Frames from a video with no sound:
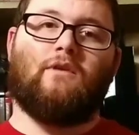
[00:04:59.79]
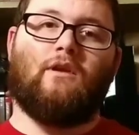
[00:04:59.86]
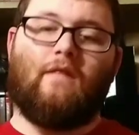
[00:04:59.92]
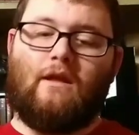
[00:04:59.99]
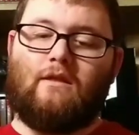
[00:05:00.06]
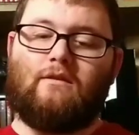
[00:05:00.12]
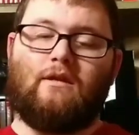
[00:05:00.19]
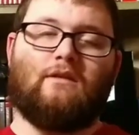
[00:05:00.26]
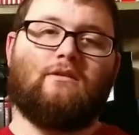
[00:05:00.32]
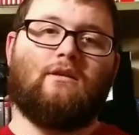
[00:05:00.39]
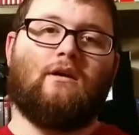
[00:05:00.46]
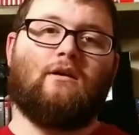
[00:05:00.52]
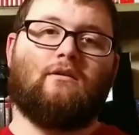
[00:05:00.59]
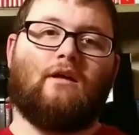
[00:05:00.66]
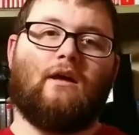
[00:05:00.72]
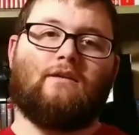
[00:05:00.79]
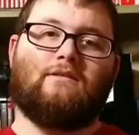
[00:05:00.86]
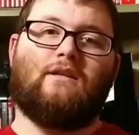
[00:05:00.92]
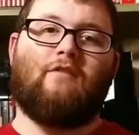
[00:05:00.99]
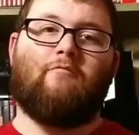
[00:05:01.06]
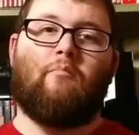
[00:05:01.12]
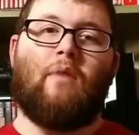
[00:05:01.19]
You know, that dongle has
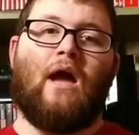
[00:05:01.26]
to have